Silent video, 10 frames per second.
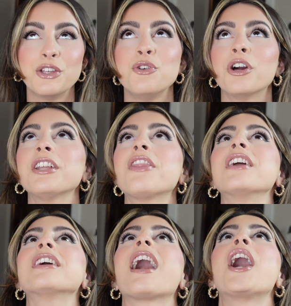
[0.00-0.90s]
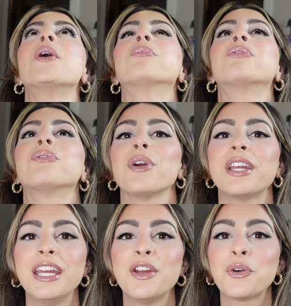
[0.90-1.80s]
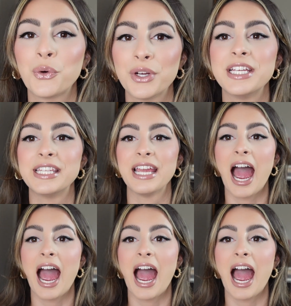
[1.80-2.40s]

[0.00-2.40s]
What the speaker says: you're gonna think I'm freaking crazy.